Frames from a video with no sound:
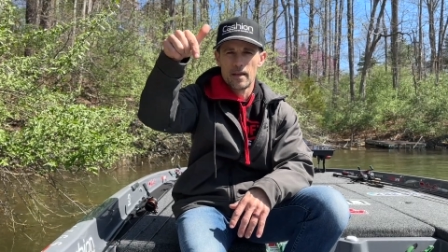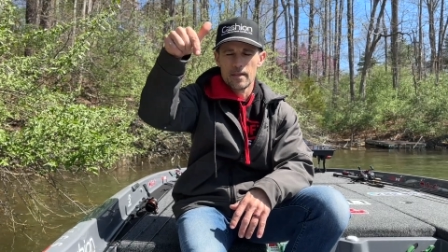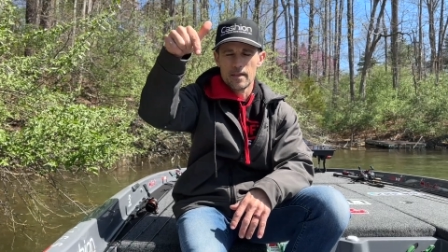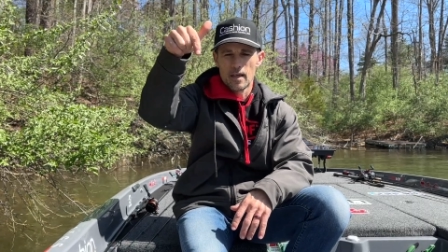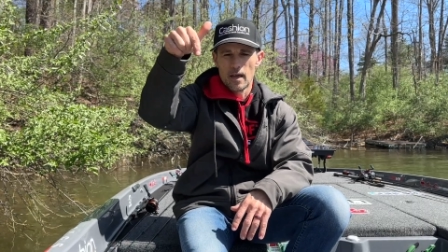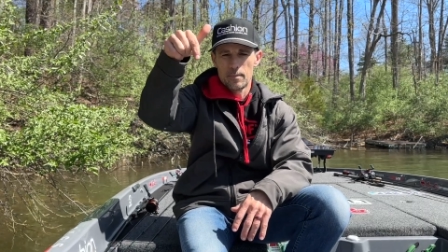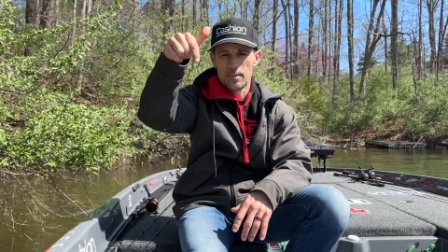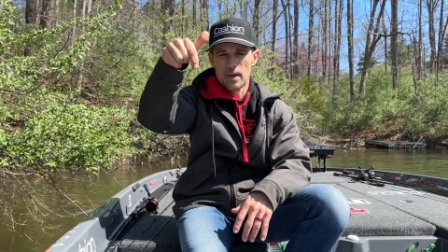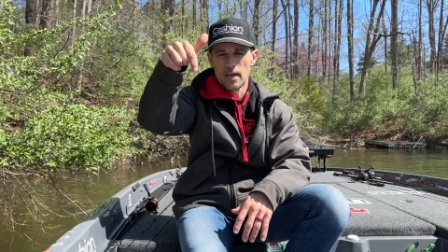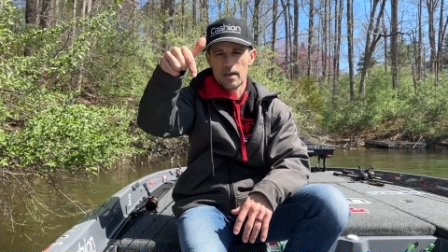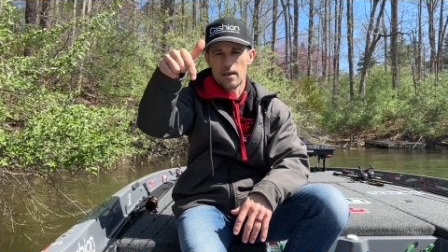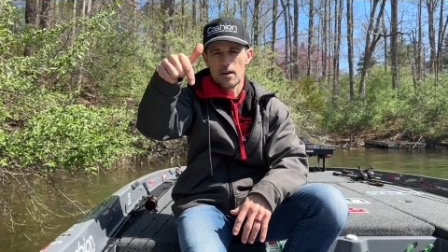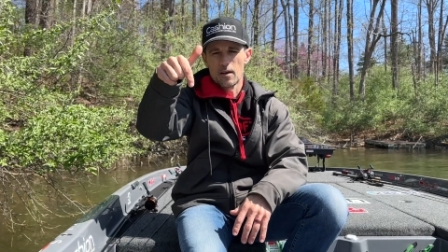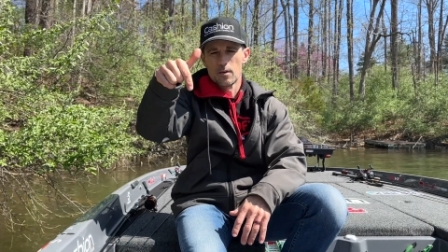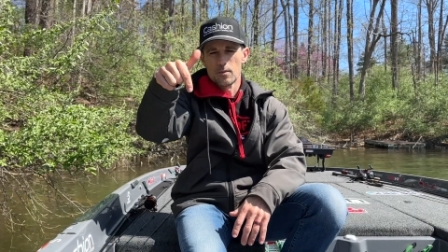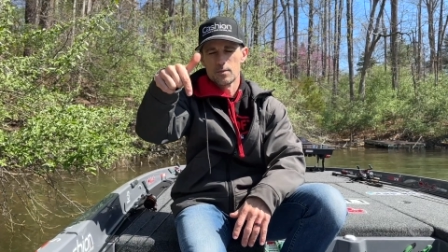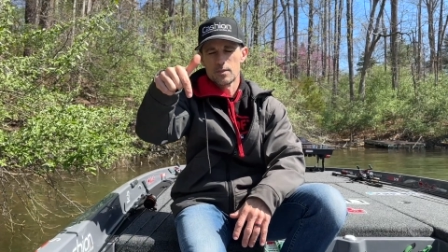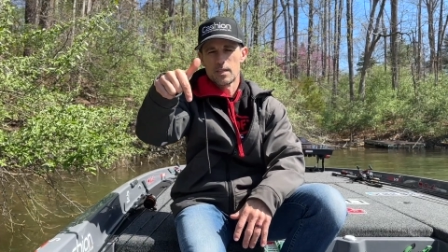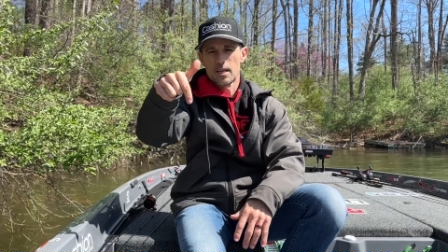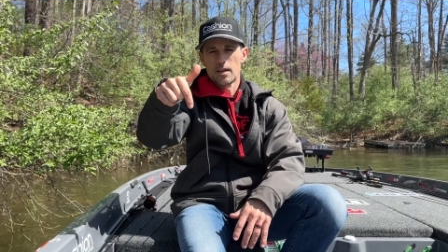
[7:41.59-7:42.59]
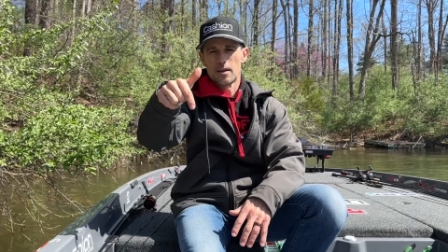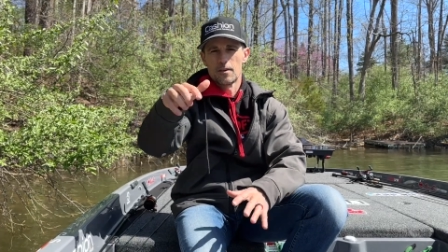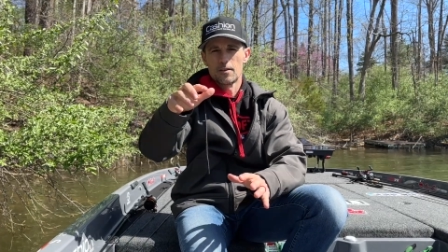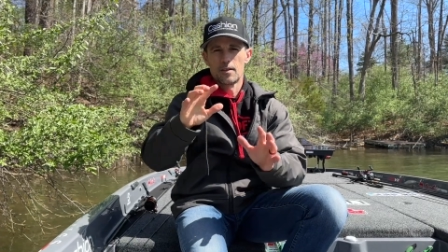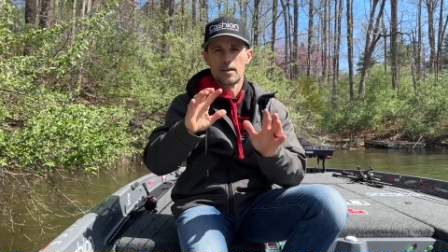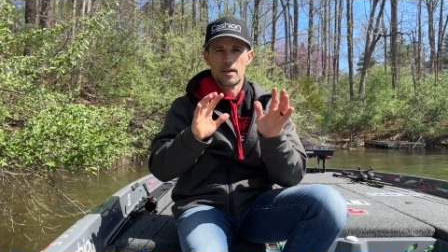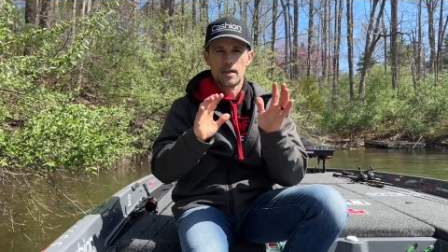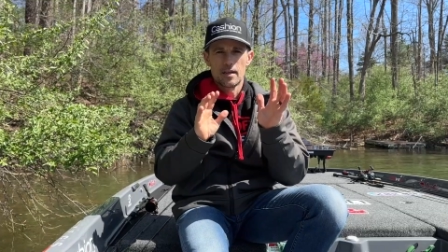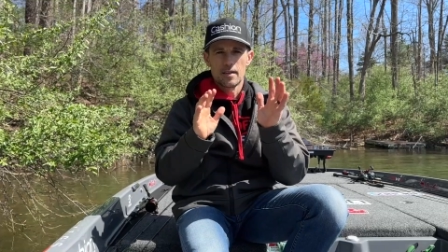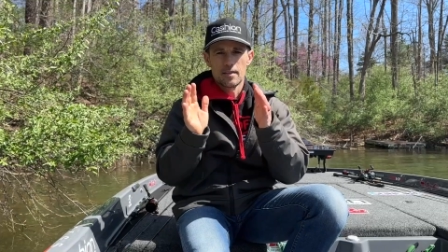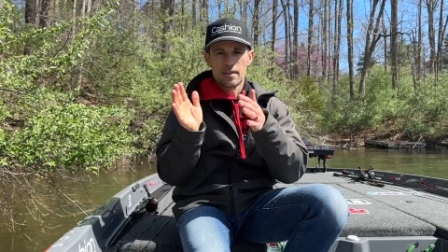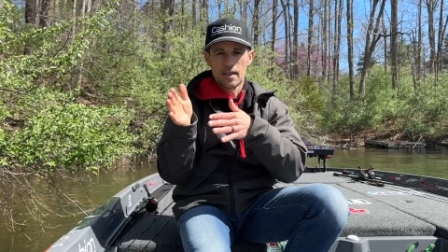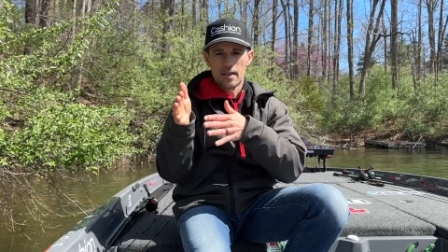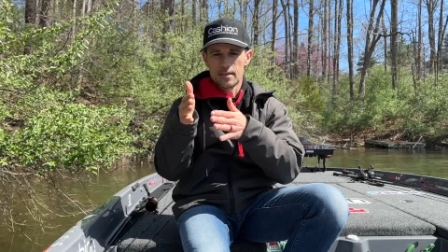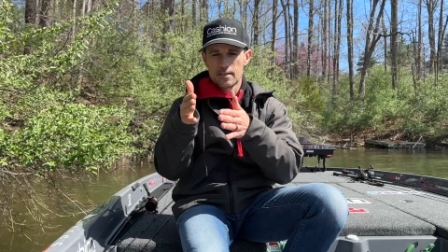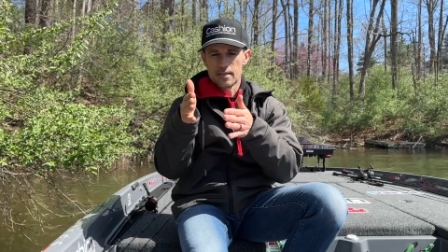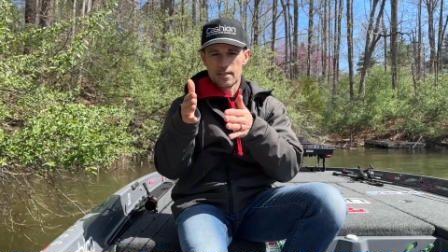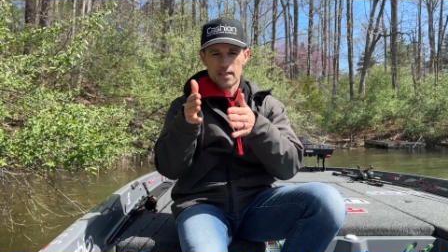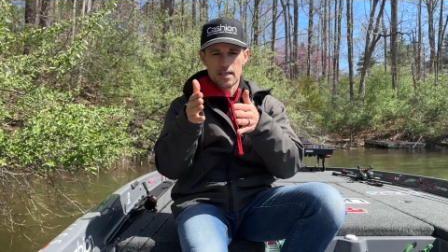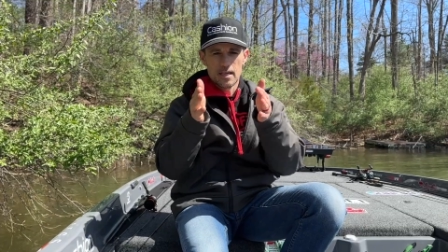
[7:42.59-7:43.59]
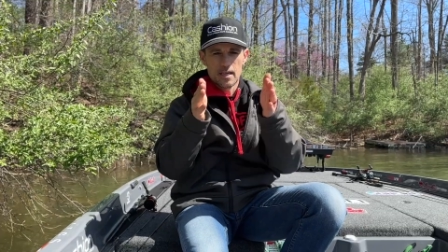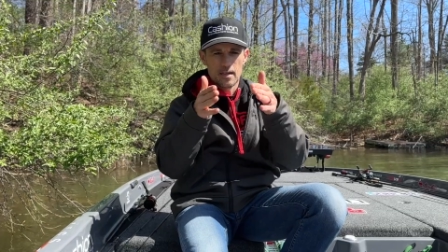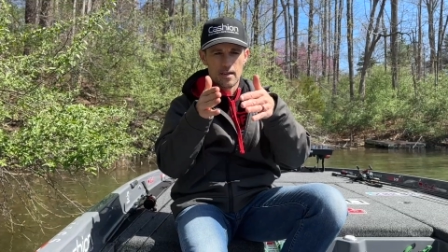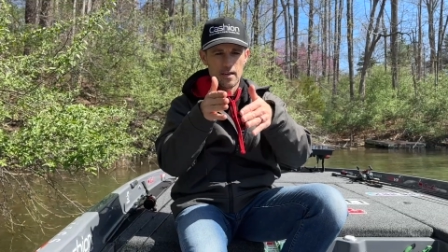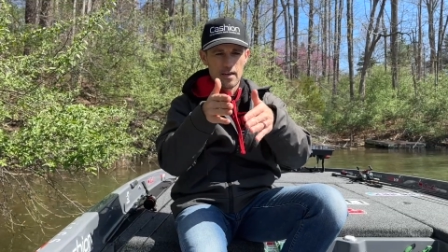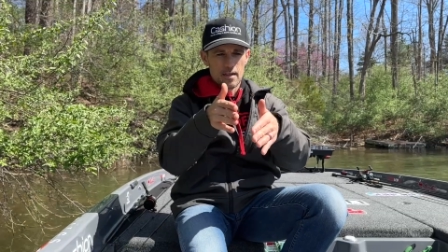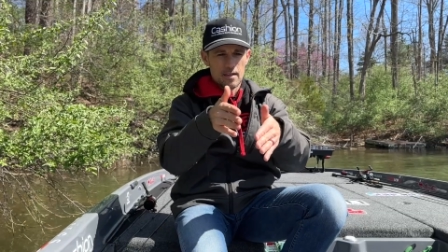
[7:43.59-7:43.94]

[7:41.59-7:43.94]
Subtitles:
That bait comes down, they see it,